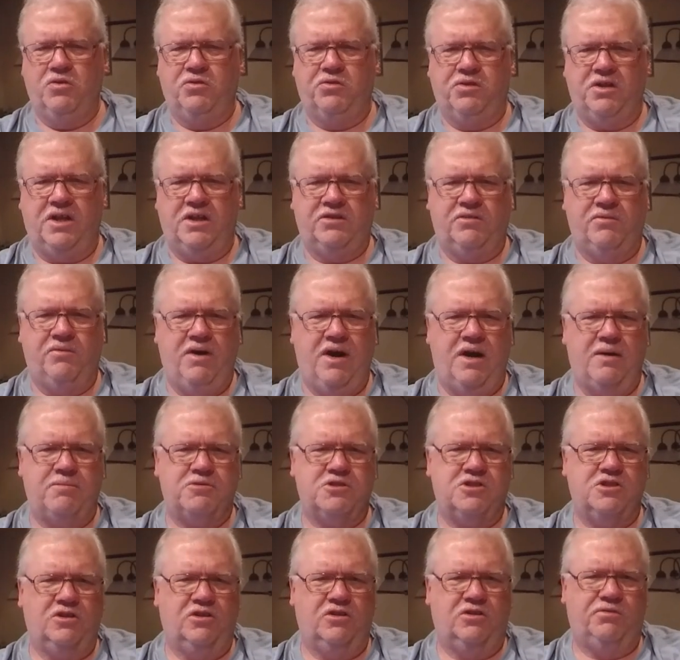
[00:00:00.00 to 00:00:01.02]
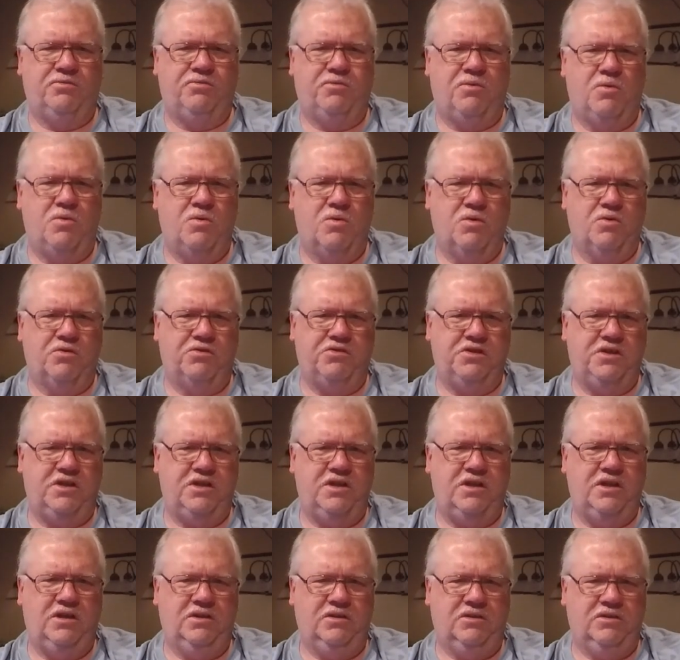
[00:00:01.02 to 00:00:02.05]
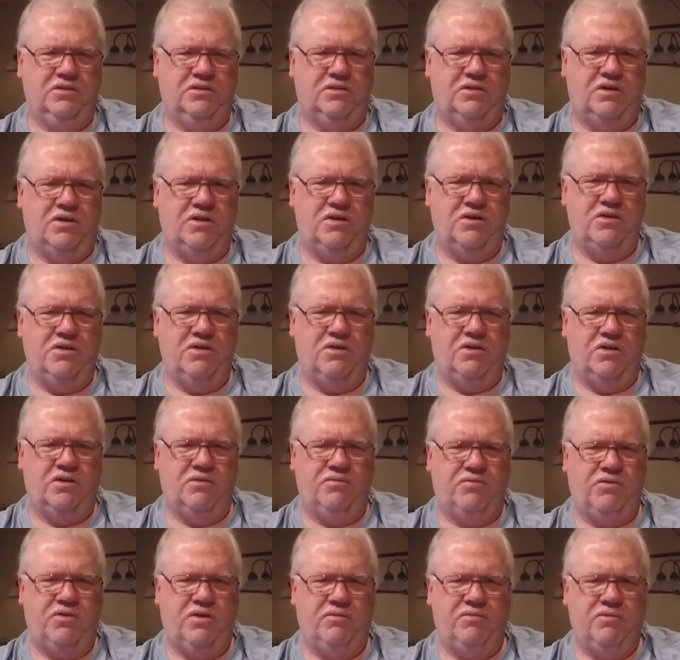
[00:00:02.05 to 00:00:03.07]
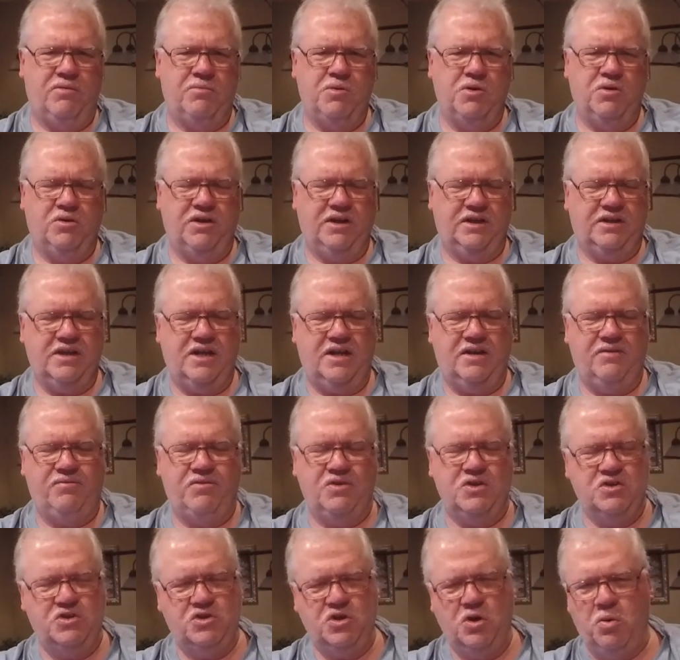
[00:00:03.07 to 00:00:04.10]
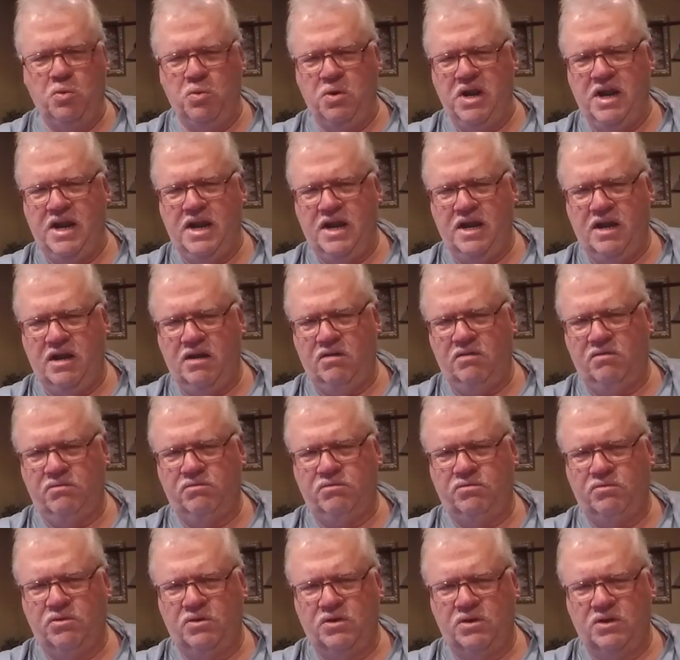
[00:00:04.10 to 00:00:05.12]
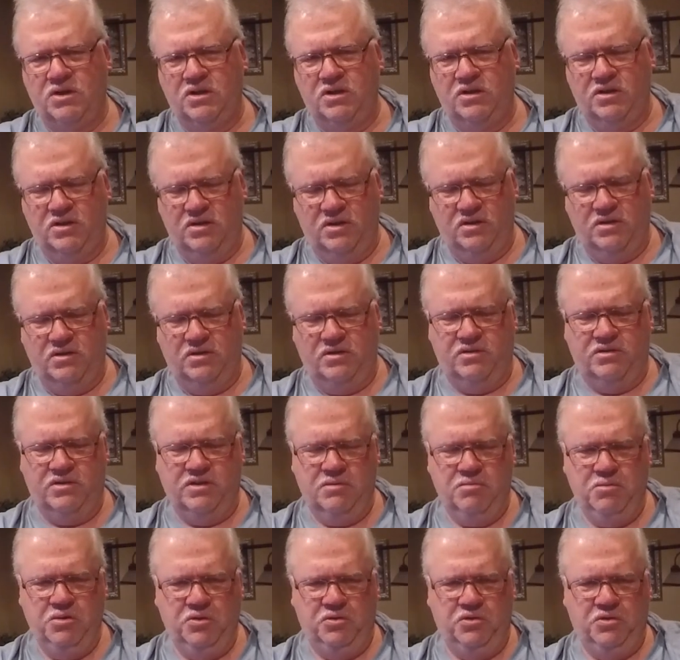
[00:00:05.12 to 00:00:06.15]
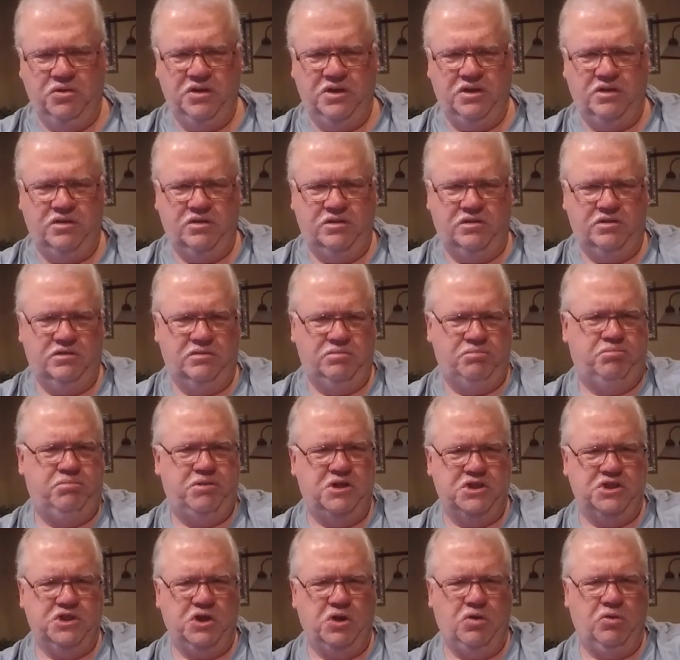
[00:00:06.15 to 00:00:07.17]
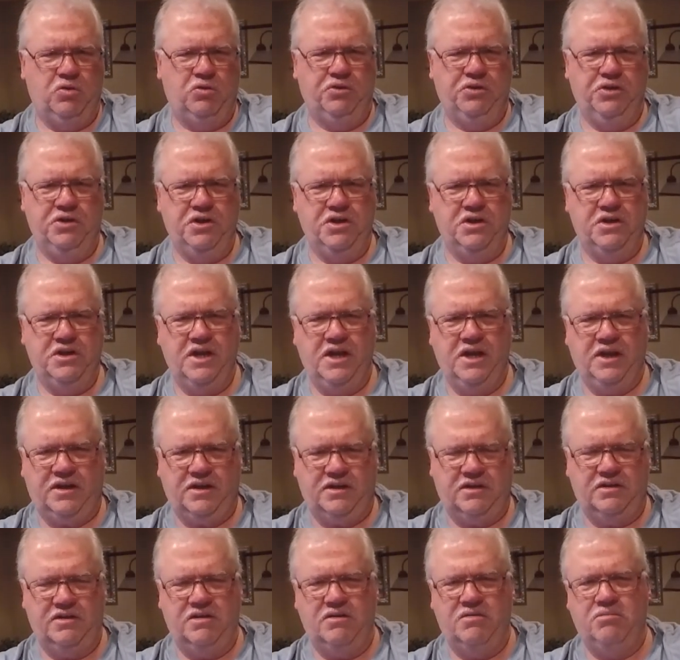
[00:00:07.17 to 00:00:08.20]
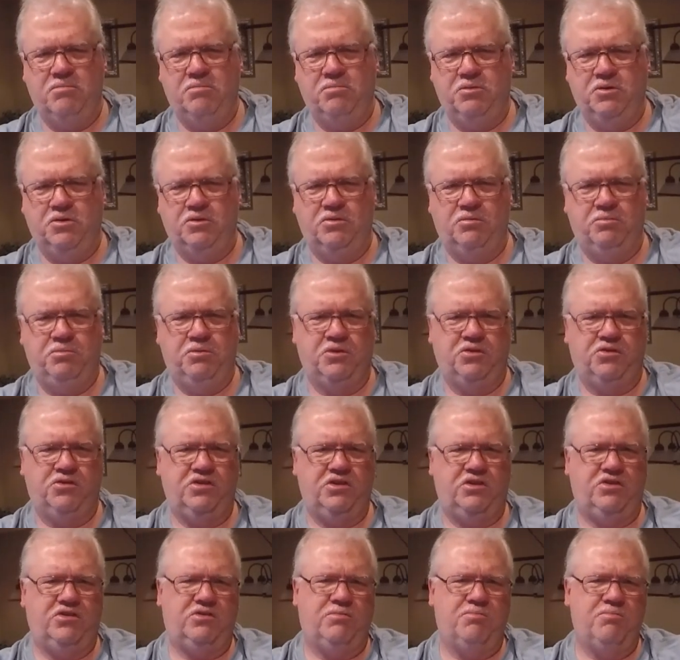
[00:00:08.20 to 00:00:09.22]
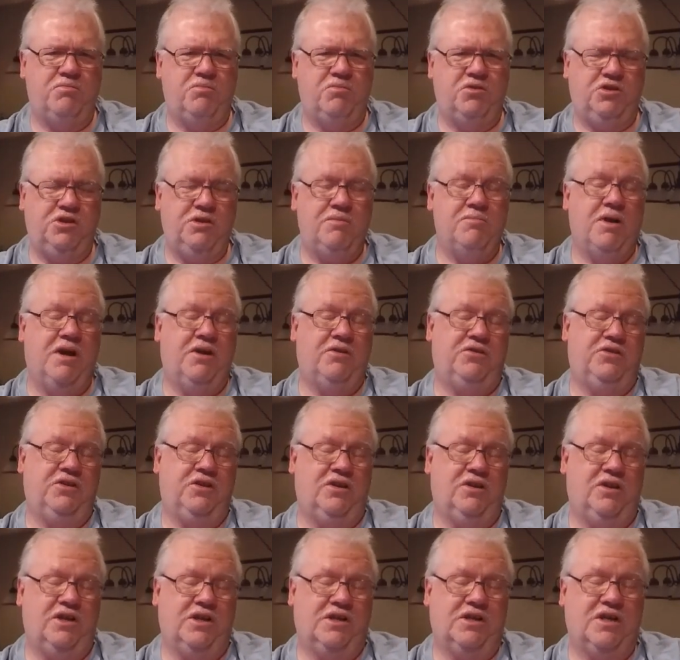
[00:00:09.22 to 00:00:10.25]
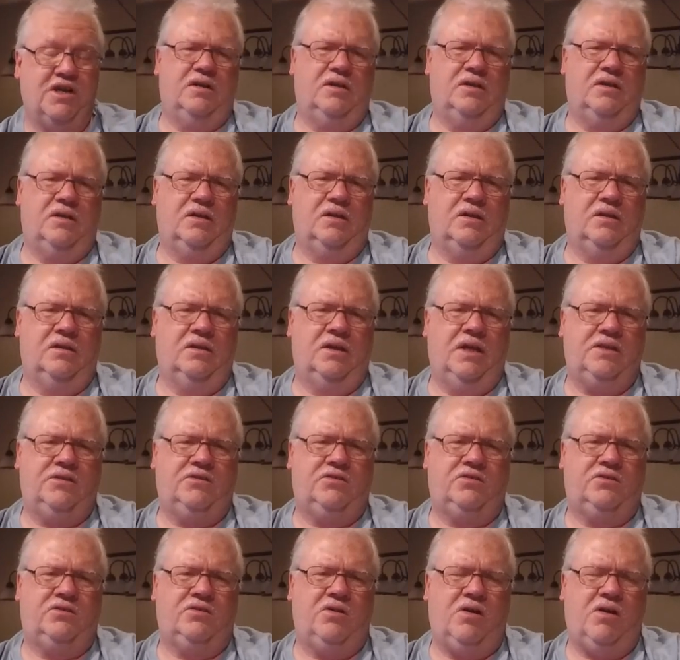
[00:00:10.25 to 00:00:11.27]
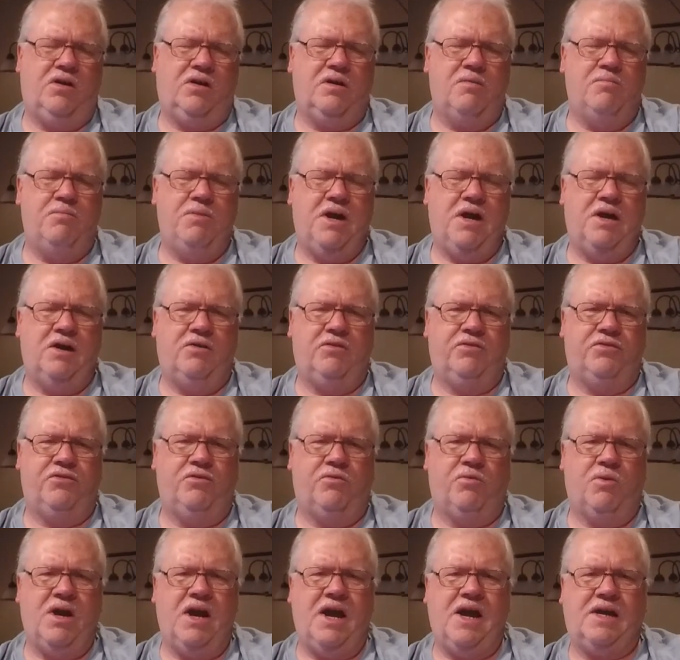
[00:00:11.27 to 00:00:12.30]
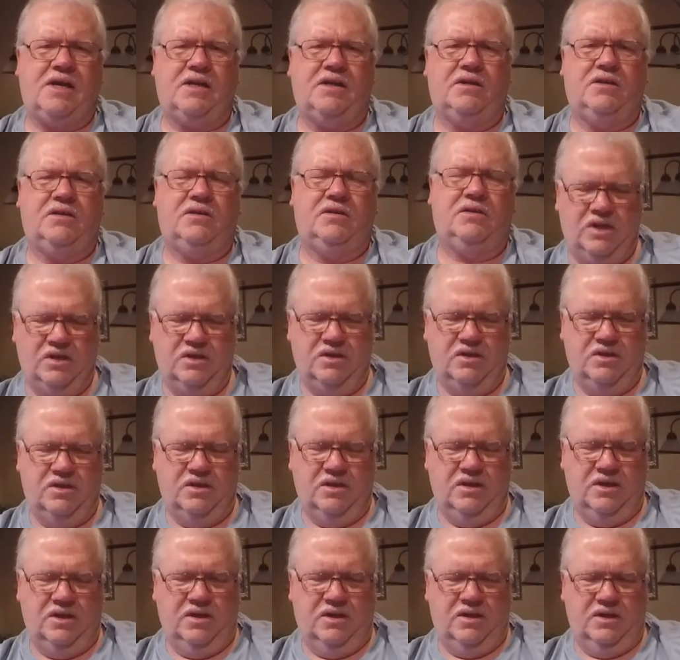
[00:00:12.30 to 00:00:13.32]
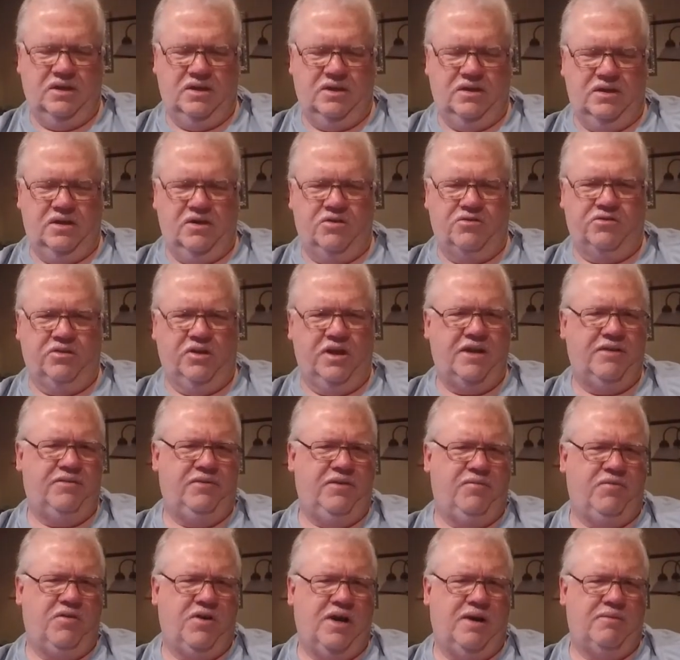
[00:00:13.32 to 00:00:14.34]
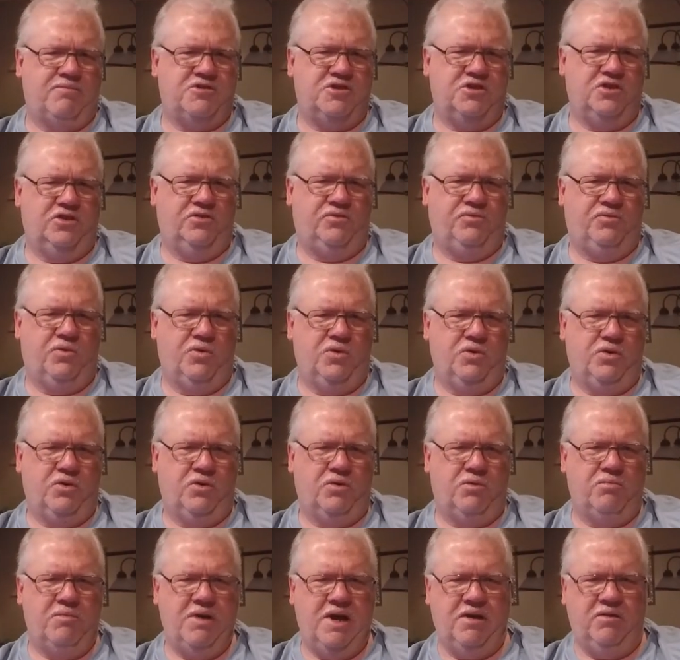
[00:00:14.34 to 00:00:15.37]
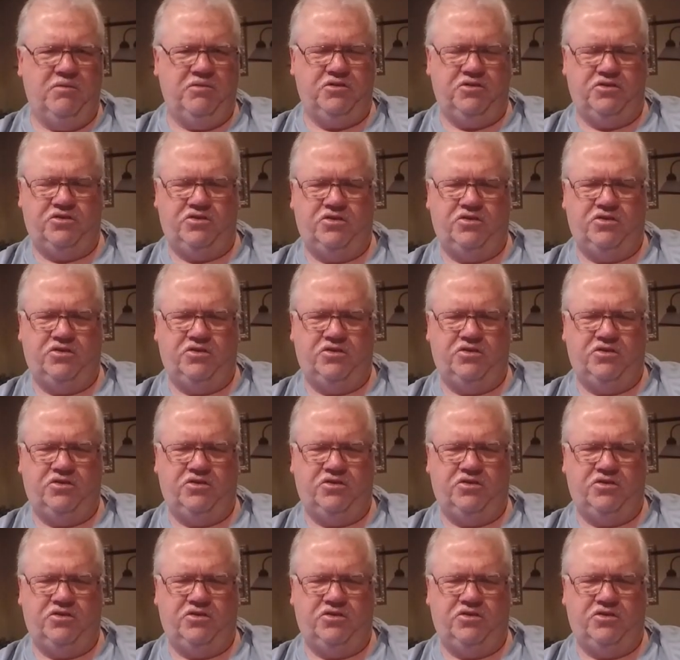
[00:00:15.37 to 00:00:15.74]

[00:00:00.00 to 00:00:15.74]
lots of options for seating on the front of a boat like that if you don't have the ability to punch holes in the deck and put seat mounts in like I did. Let's talk about the rack. There's a lot of different options for your mounts,